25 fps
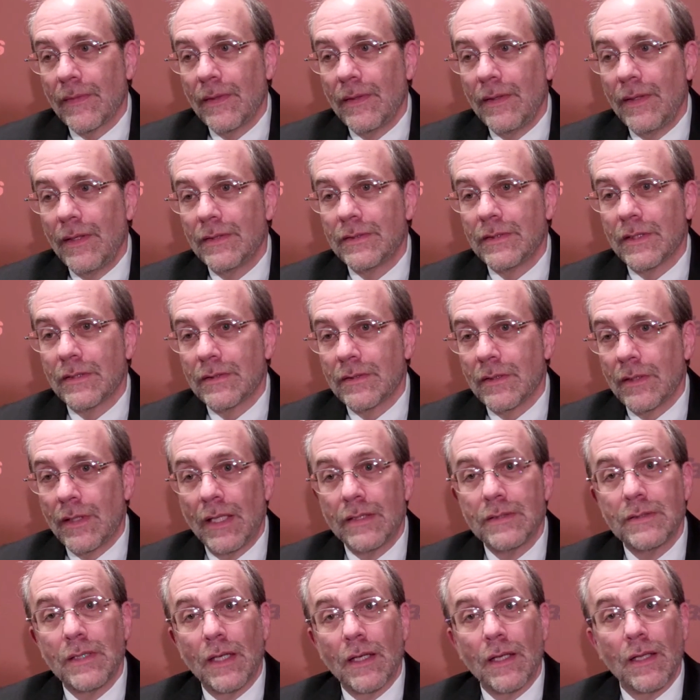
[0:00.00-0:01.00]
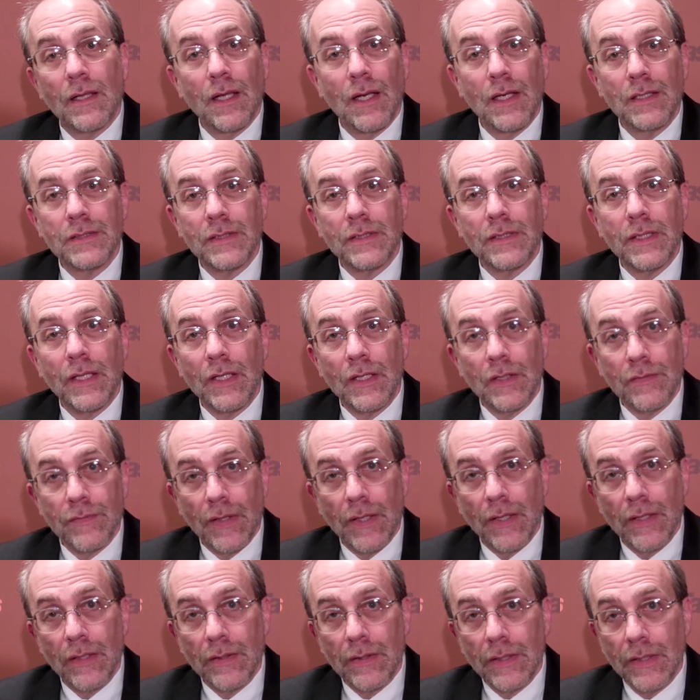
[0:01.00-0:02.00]
is, let's say, a closet
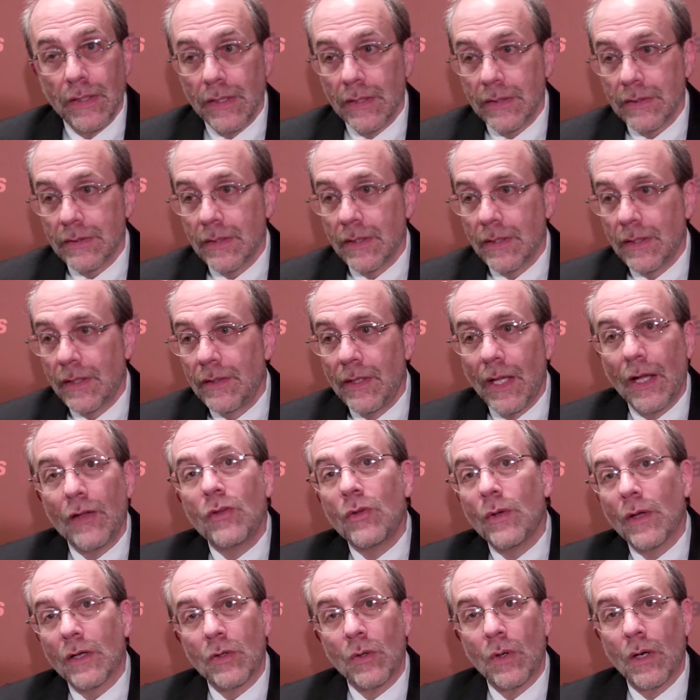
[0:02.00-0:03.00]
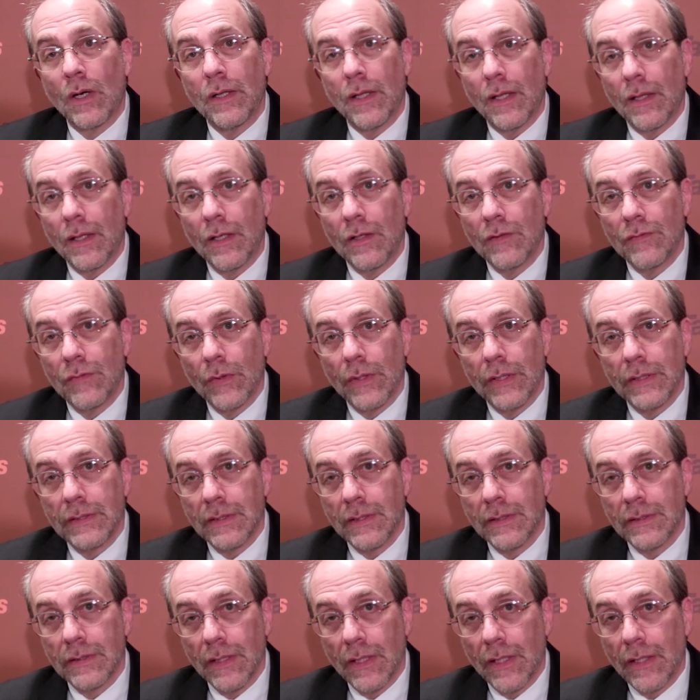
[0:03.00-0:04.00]
innovator is not to ignore that little voice
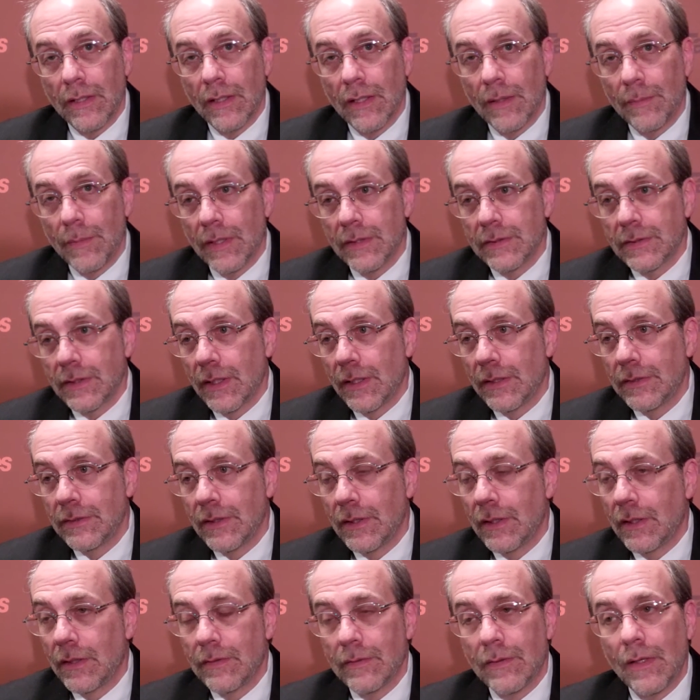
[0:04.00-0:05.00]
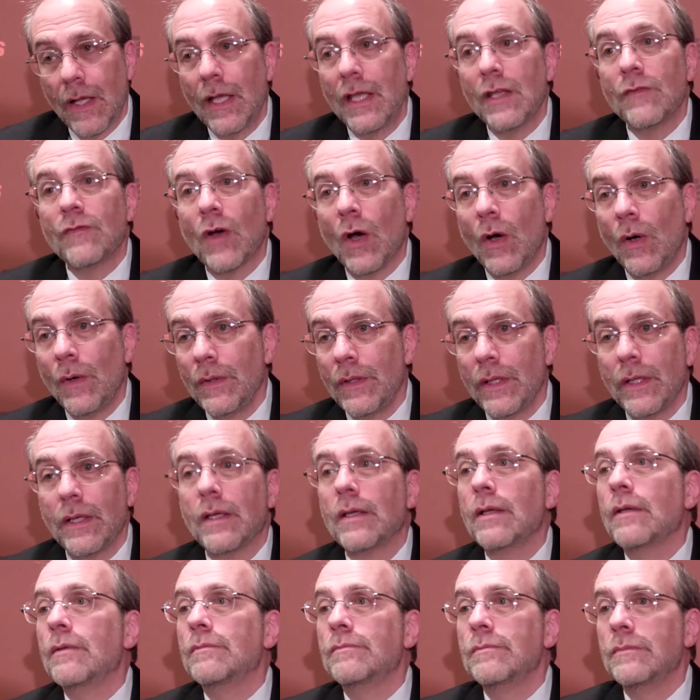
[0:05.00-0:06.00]
inside them that says, if only,